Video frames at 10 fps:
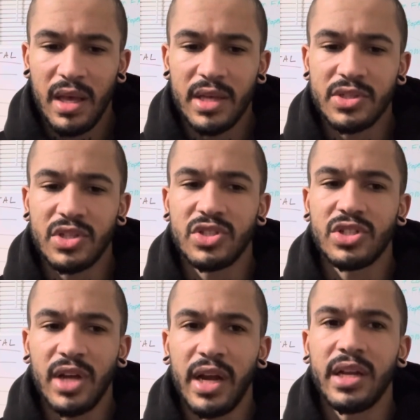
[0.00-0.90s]
is just
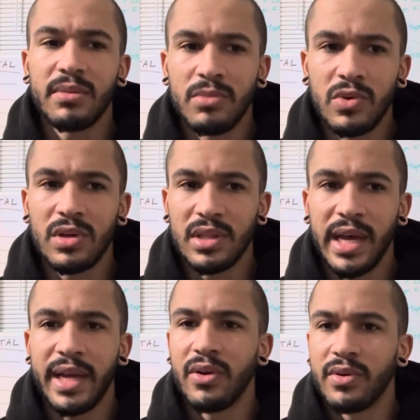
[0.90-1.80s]
shining more
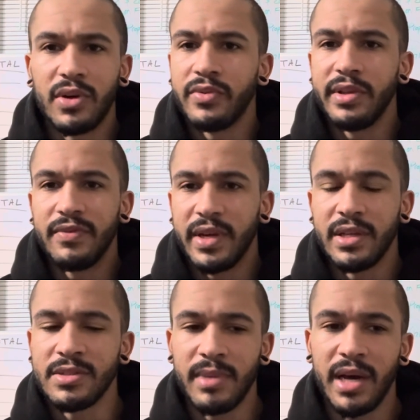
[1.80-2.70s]
light on
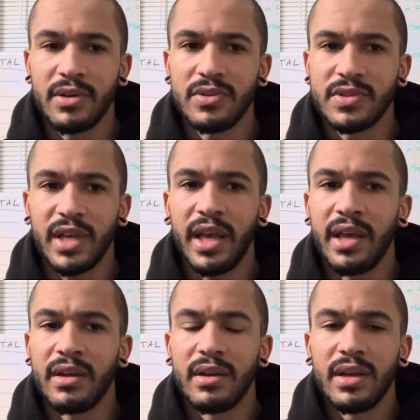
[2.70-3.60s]
OnlyFans models
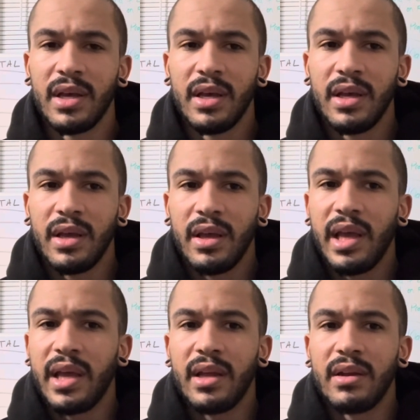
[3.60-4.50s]
and
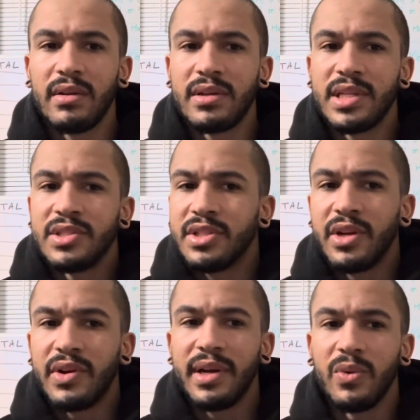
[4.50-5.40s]

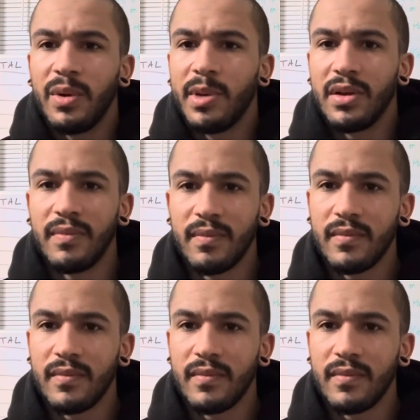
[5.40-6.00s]
degenerate women.